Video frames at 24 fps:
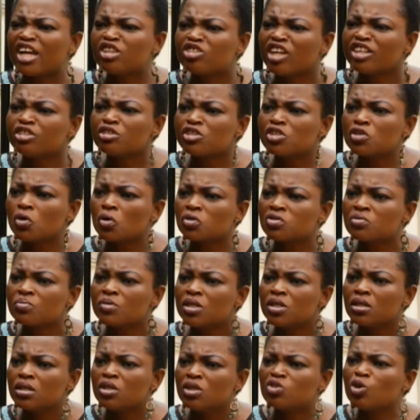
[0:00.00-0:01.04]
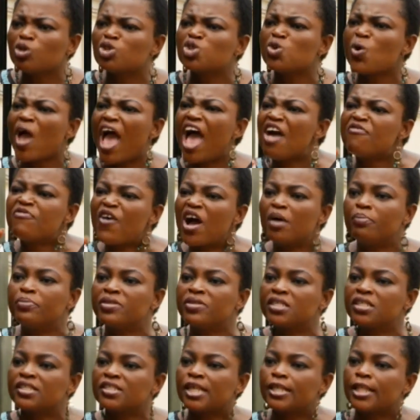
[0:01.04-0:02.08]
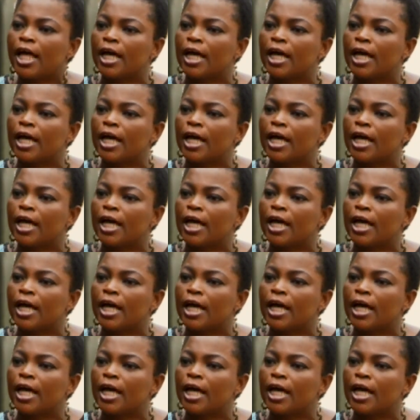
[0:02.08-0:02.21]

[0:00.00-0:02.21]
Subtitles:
Are you trying to insult me? Mba. Don't you ever ABC say